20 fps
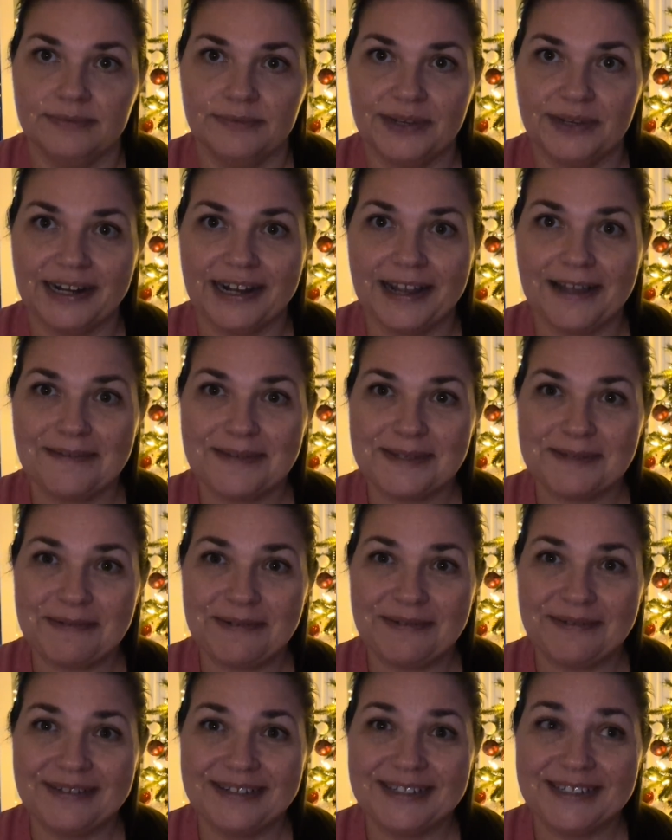when it comes
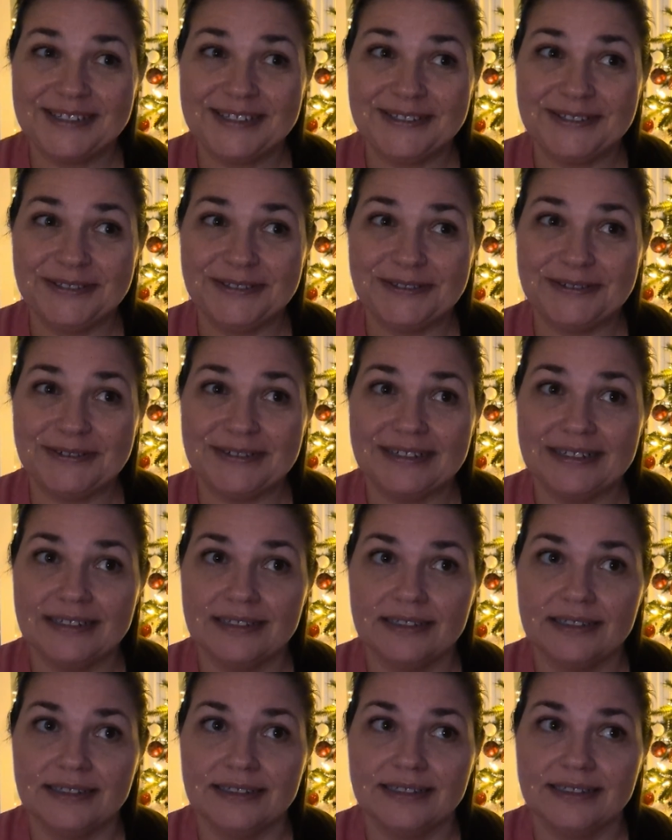about to
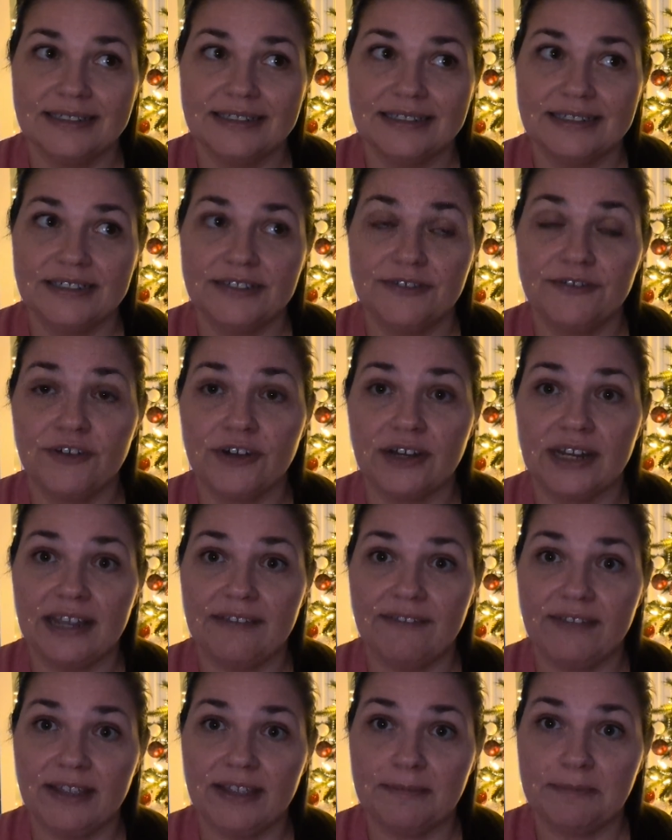
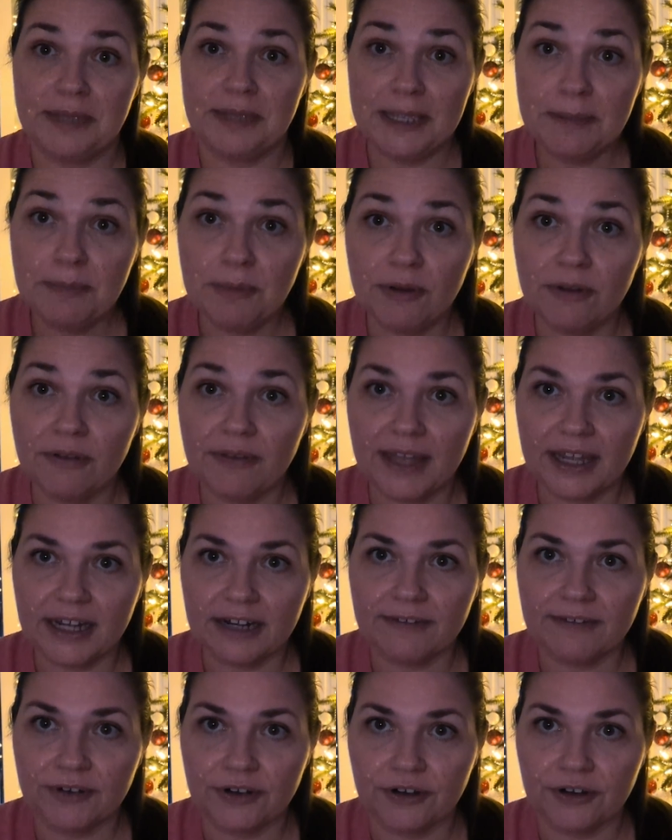forgiving people that
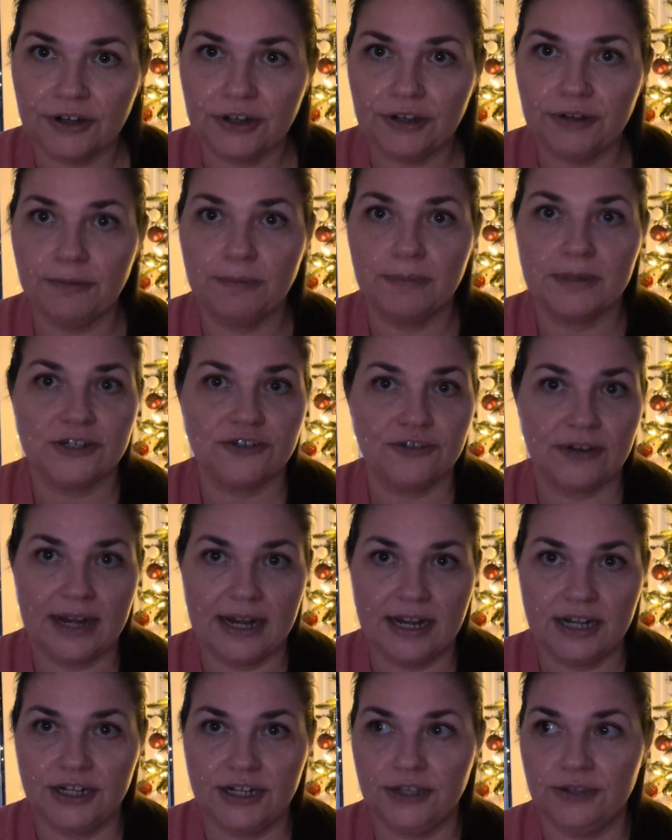have hurt you,
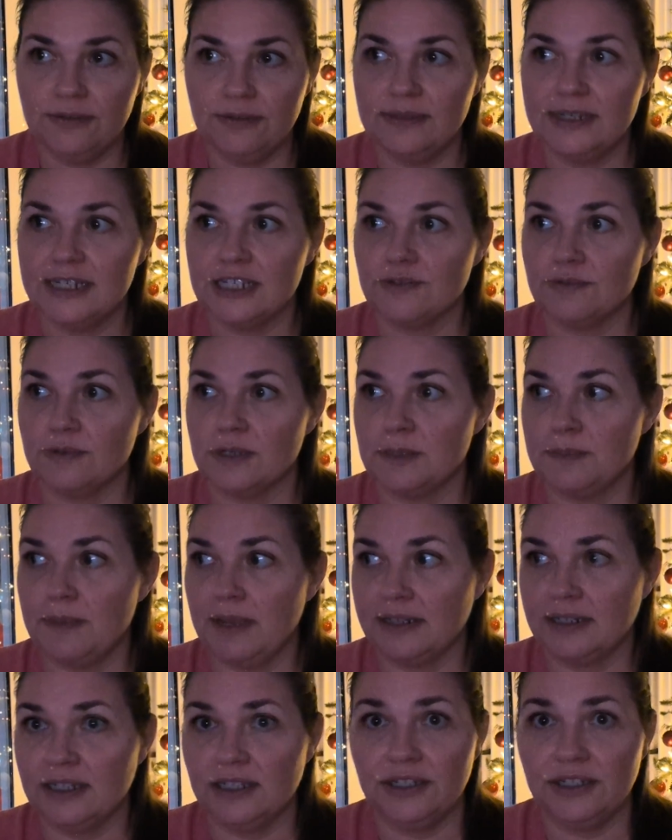betrayed you,
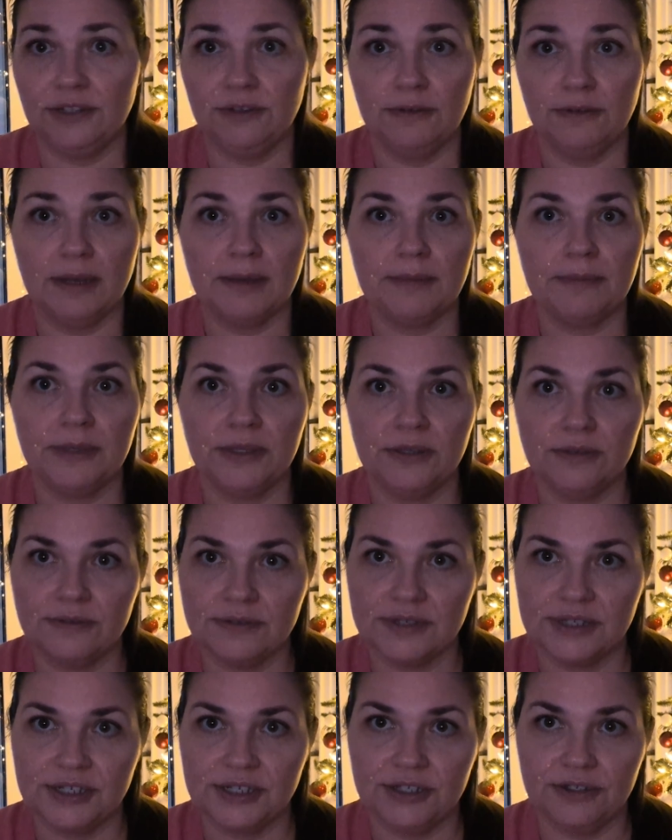disrespected you,
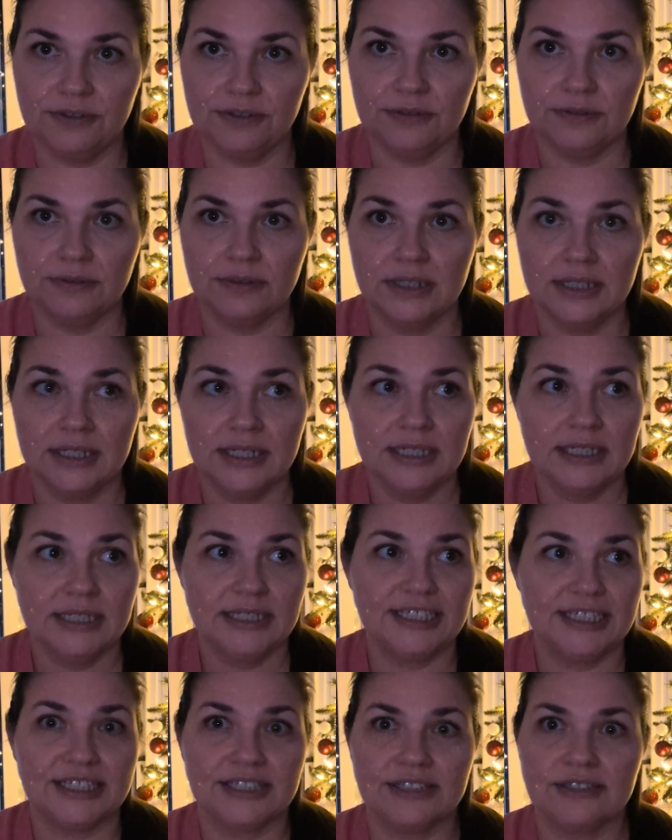abused you,
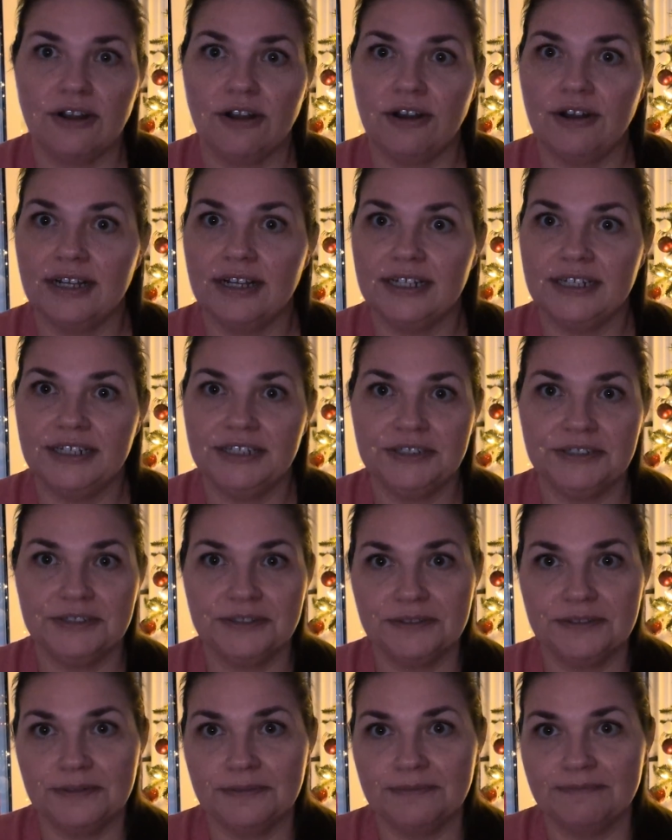discarded
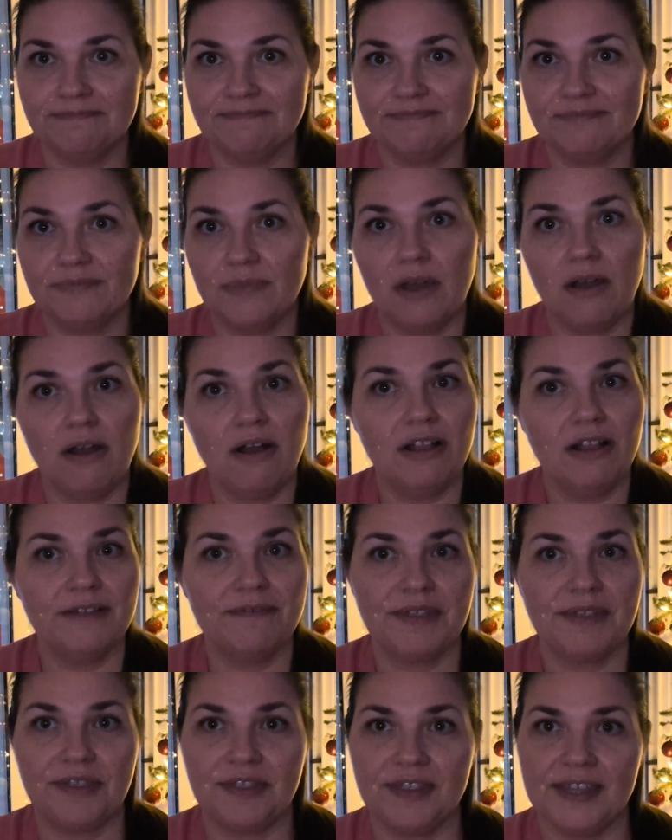you, all
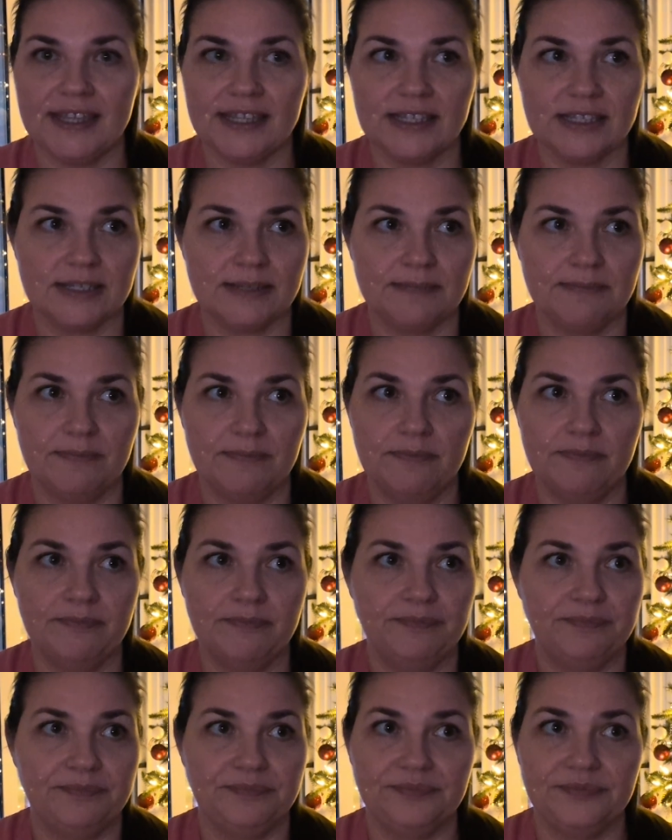of the things,
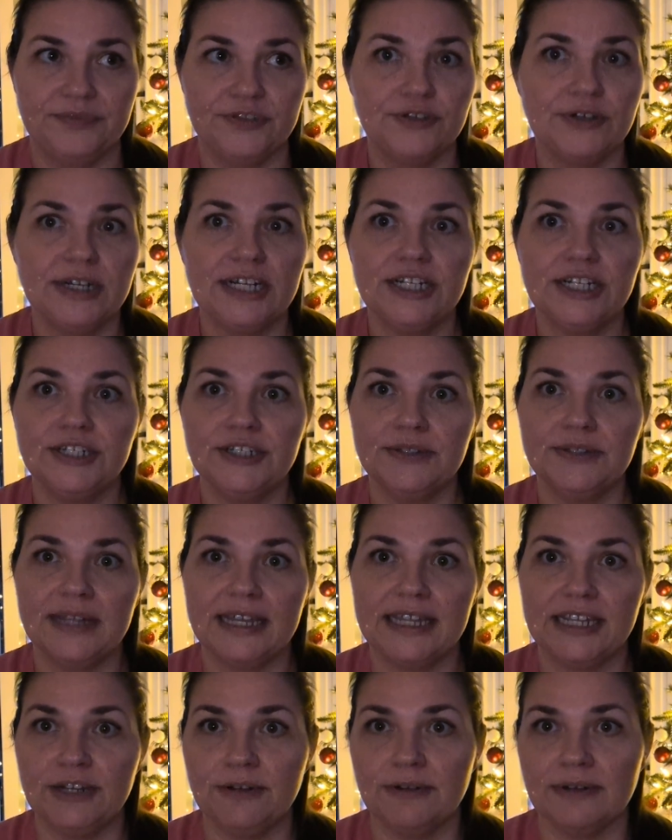treated you
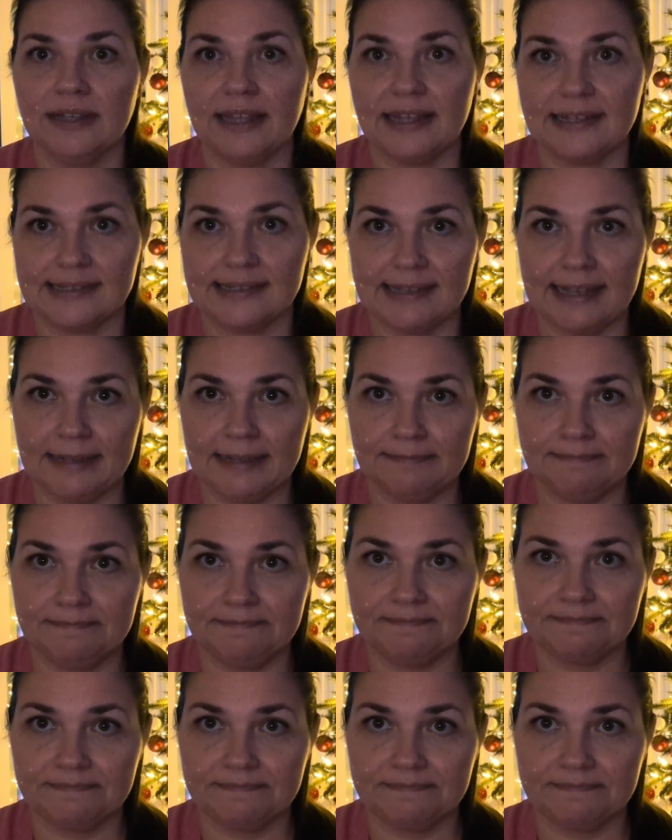like you were less than.